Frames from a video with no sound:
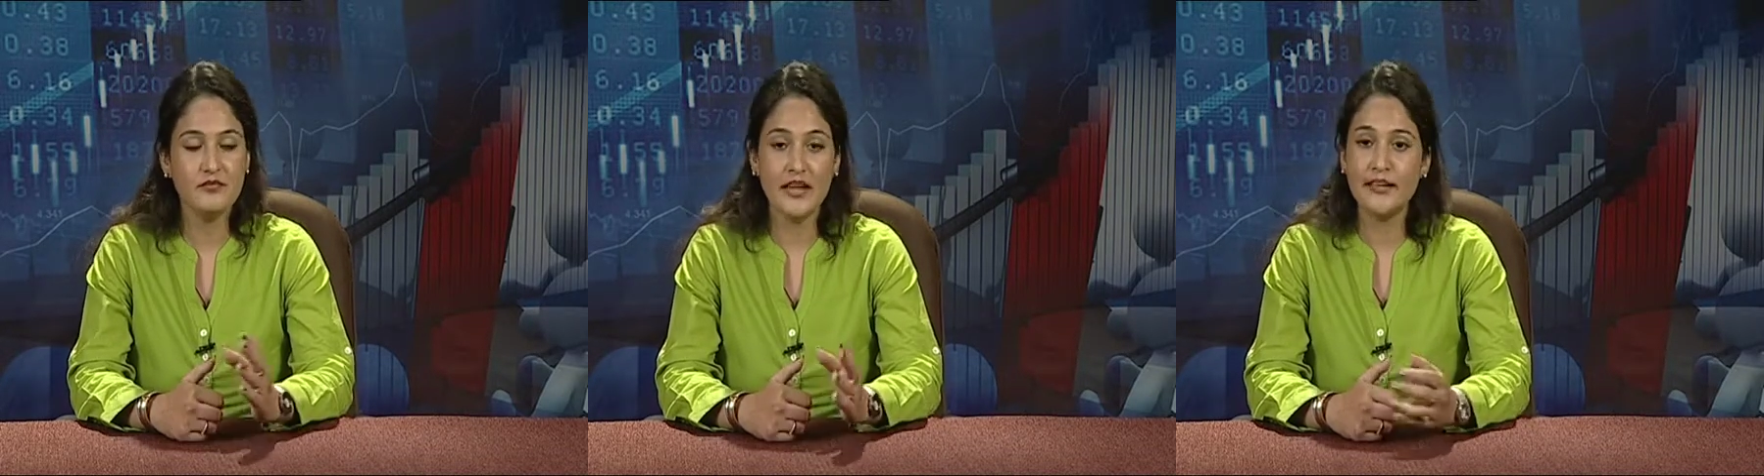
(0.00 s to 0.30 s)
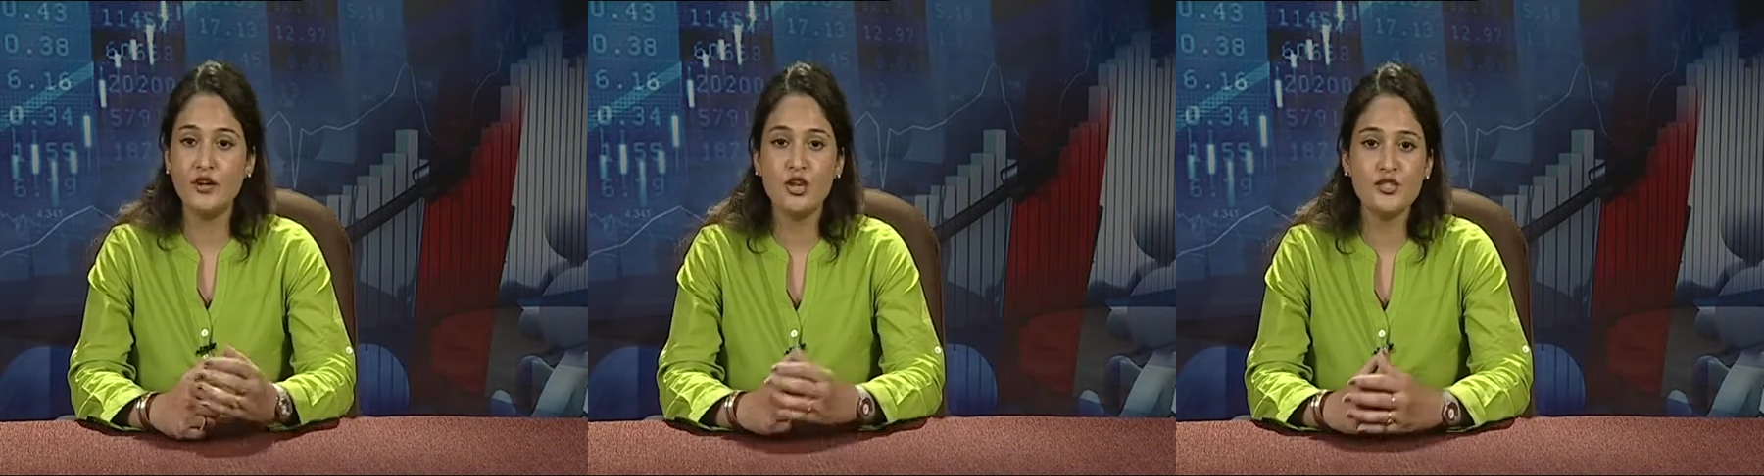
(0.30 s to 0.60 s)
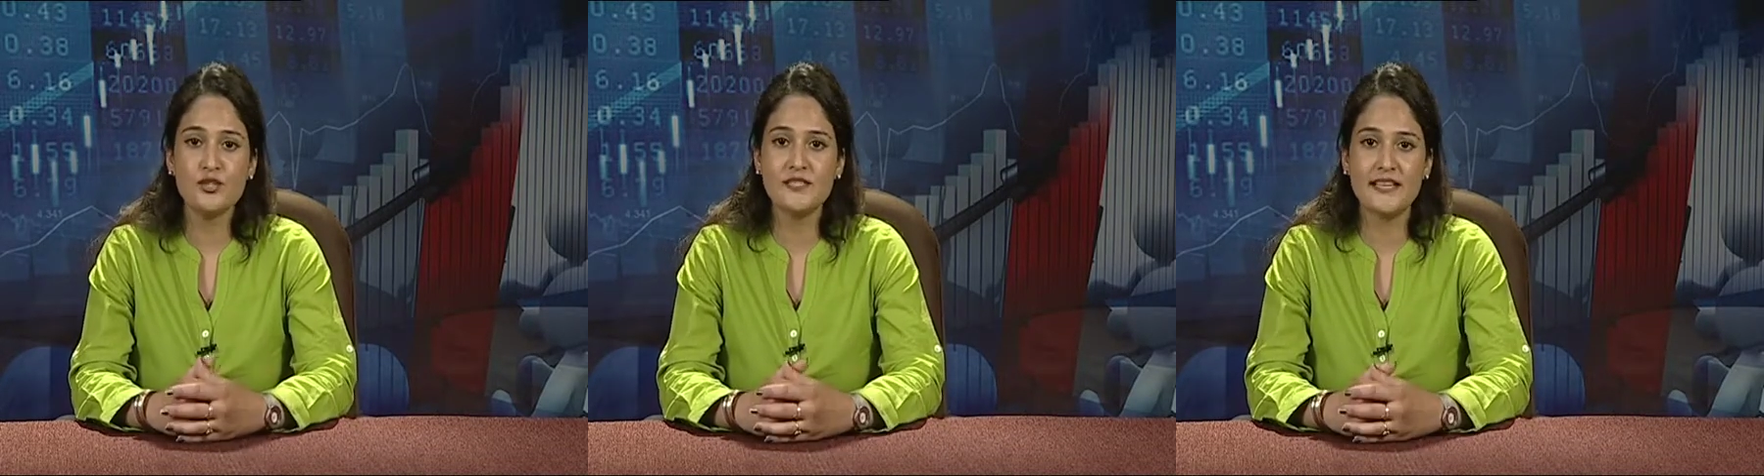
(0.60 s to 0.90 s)
And
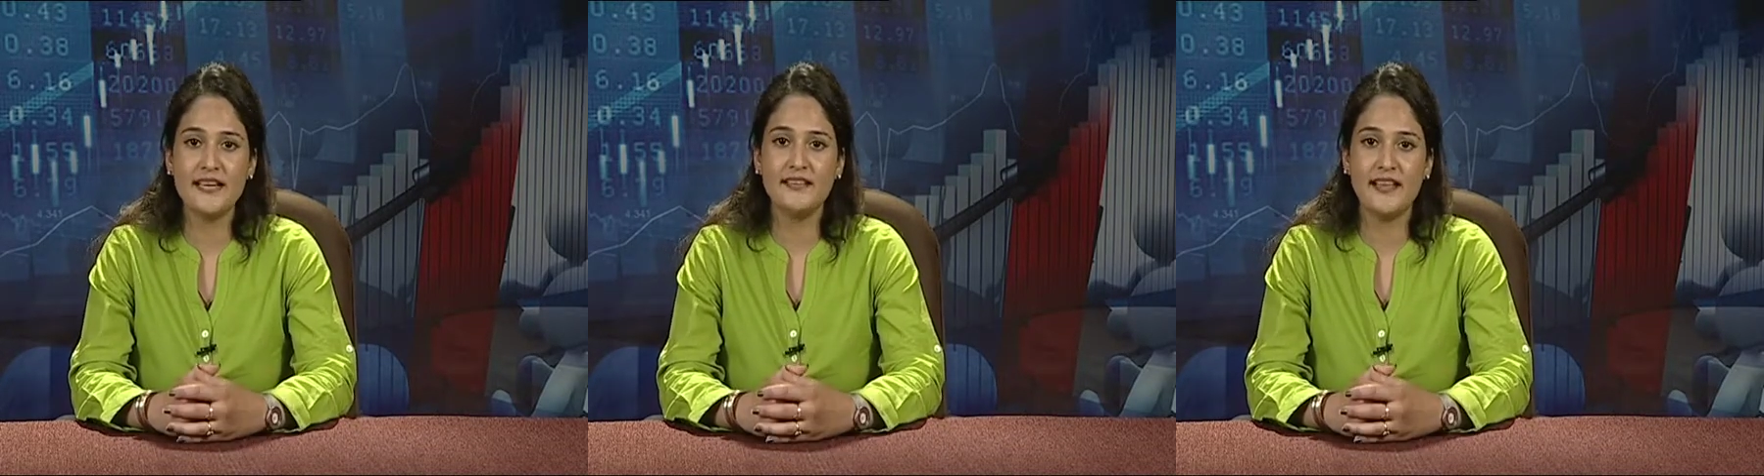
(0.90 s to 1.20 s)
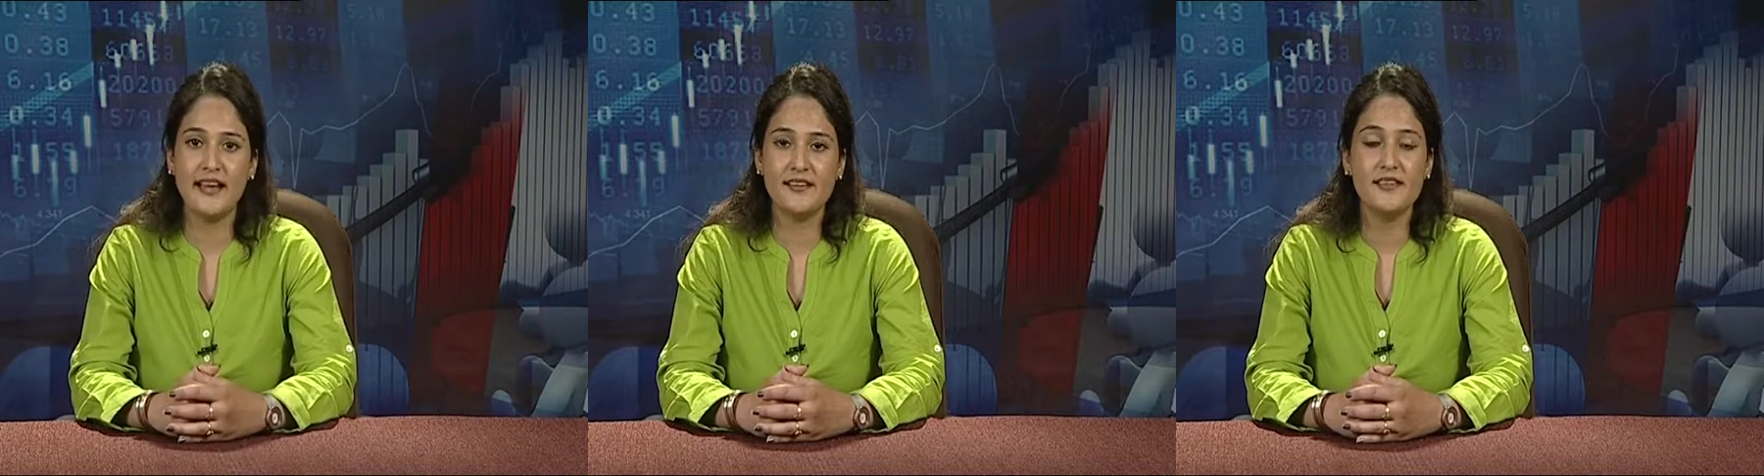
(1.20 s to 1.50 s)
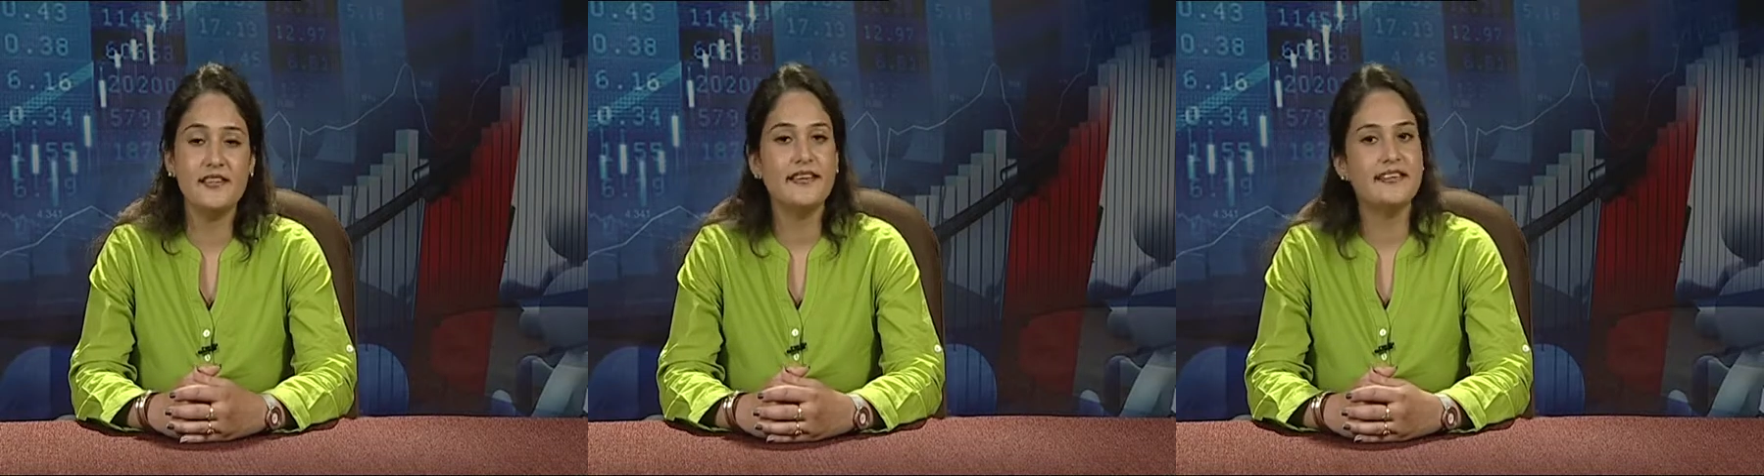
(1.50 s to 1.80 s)
also said that
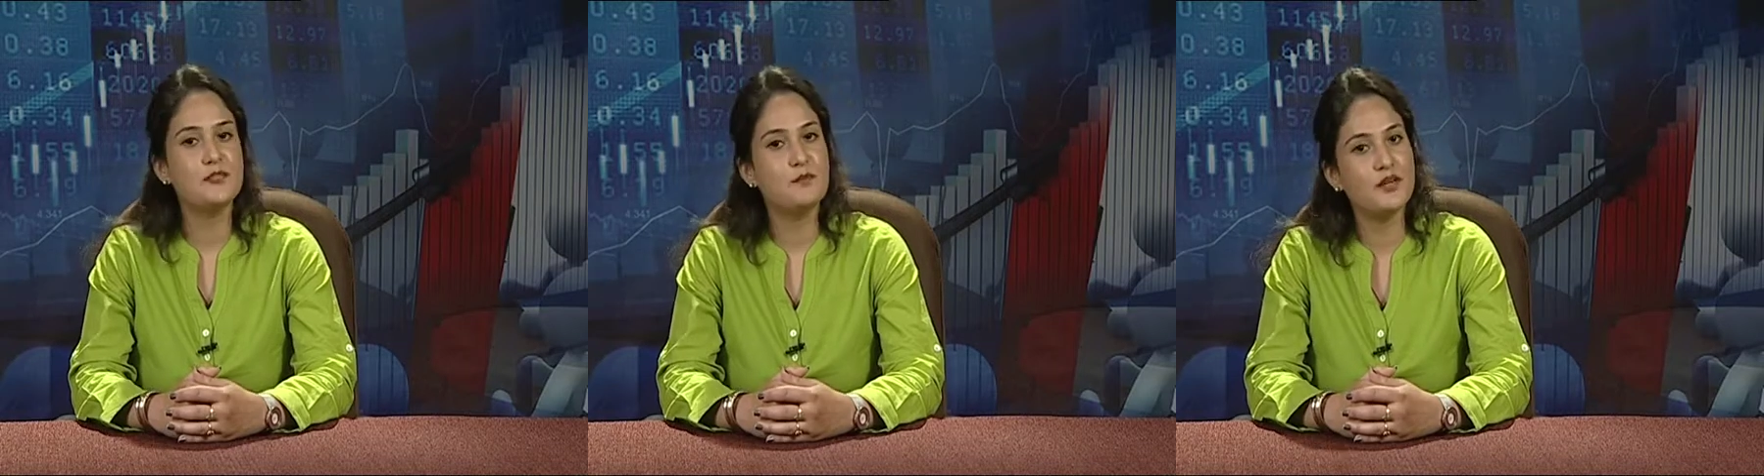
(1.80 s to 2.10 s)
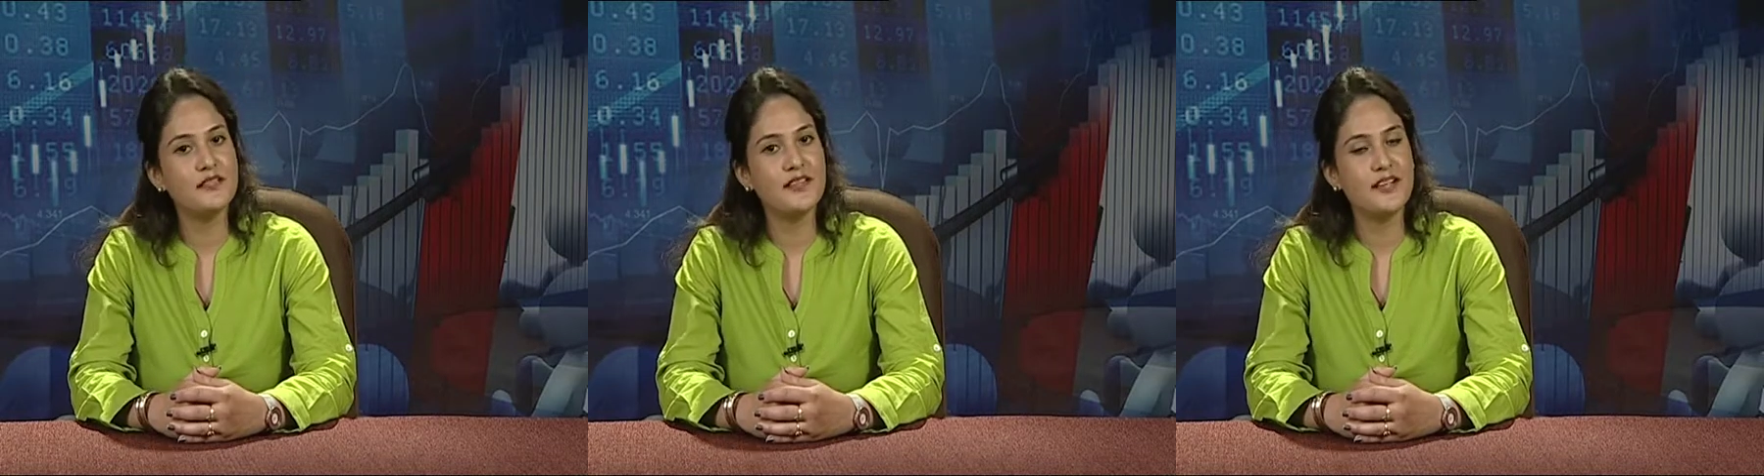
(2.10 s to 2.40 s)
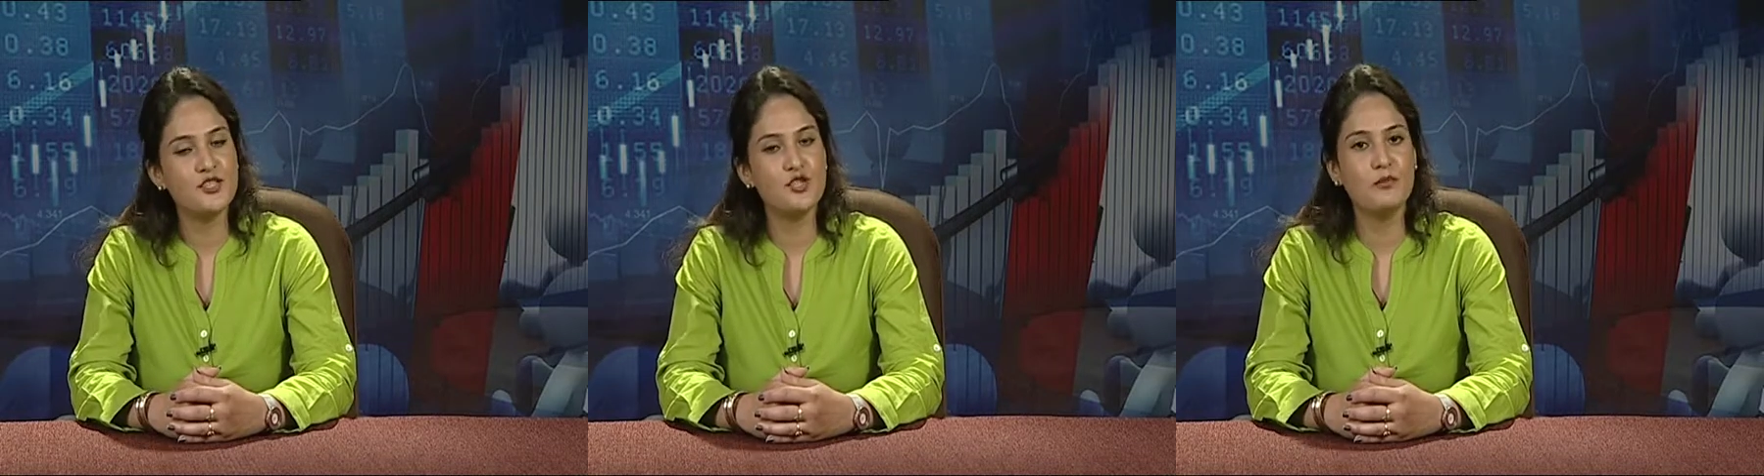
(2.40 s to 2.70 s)
as per the
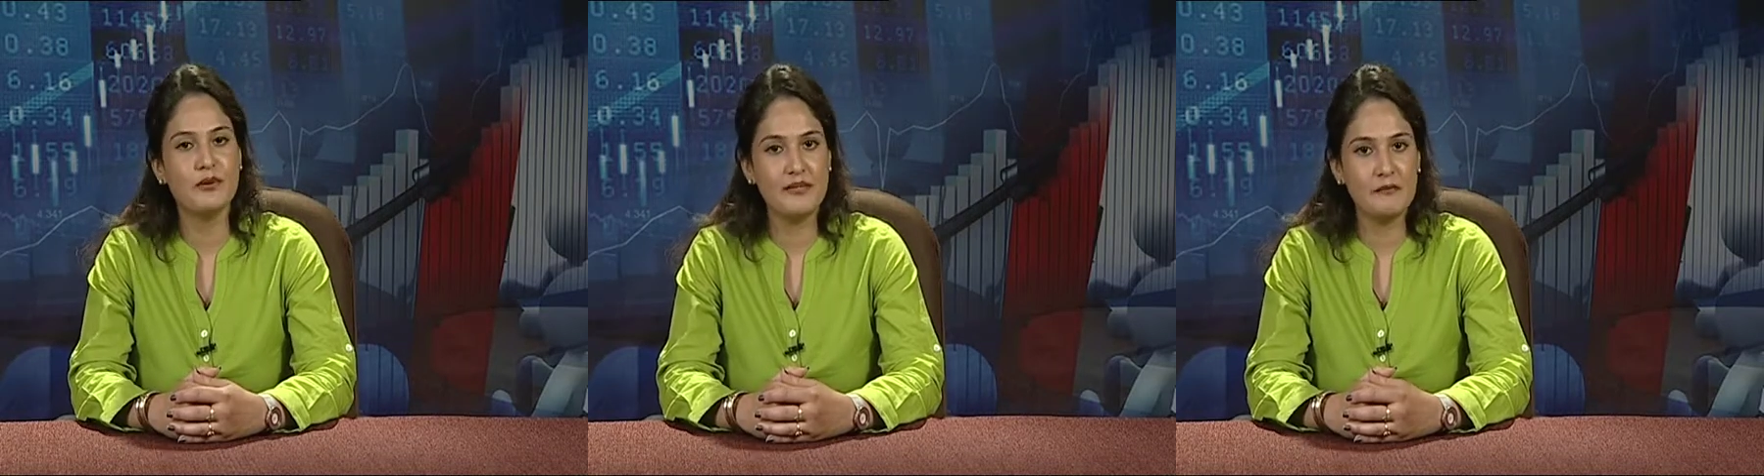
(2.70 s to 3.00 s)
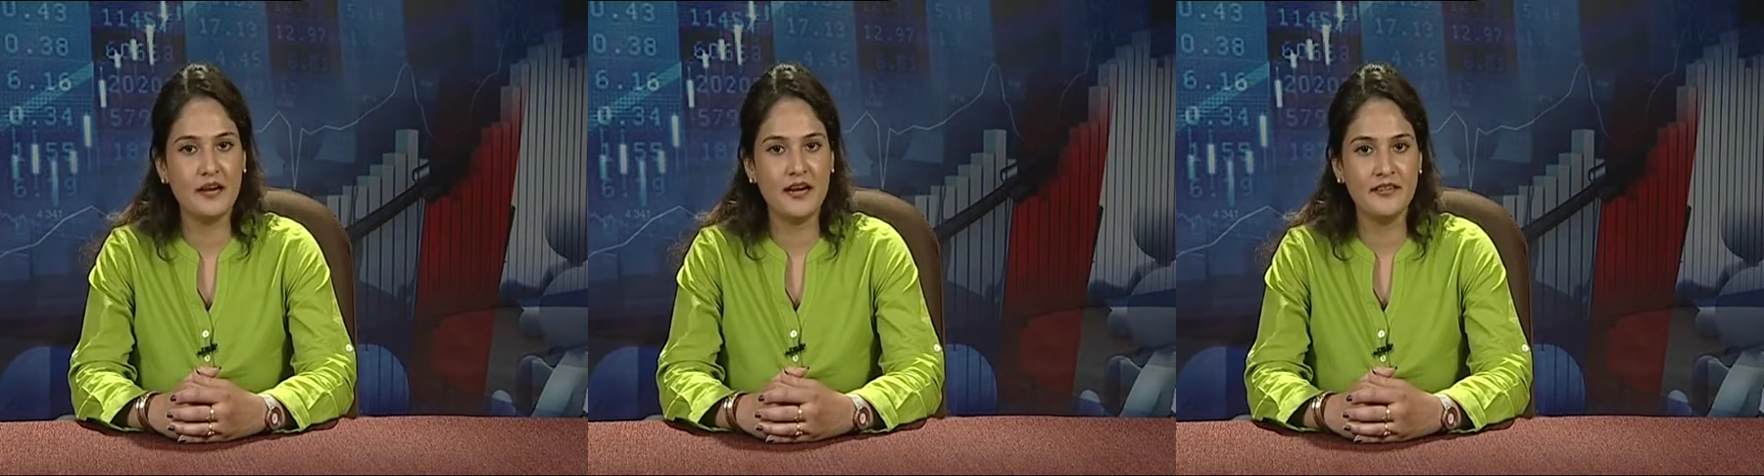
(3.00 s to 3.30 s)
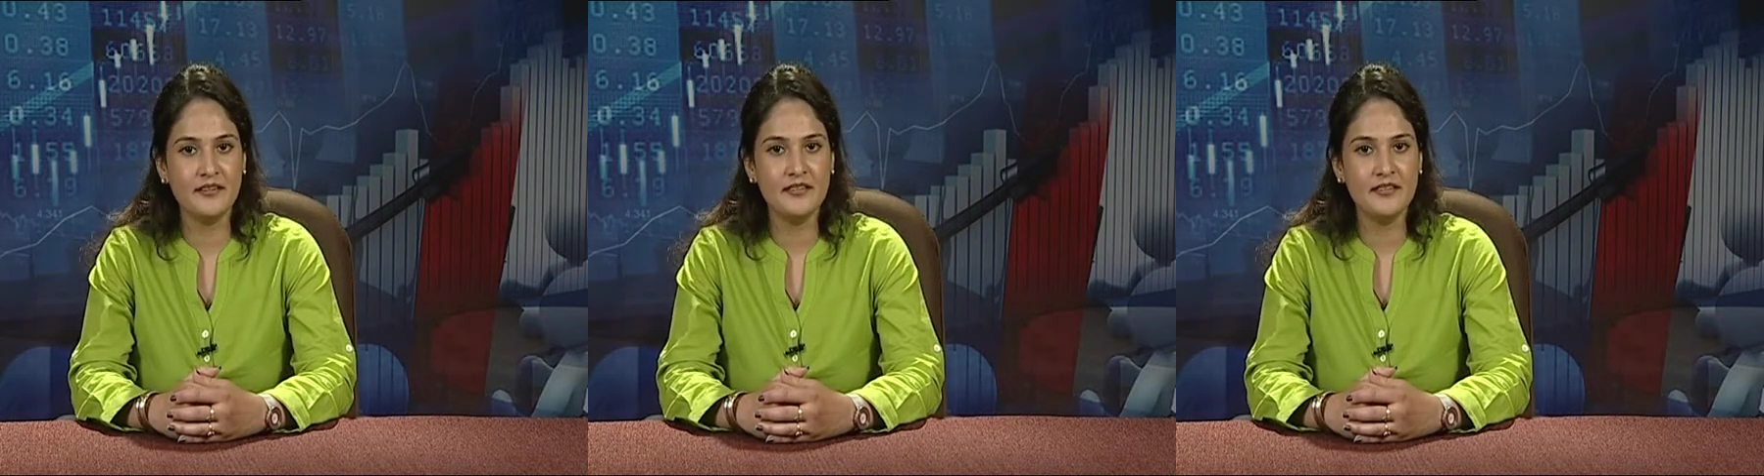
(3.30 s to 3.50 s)
consumer demand,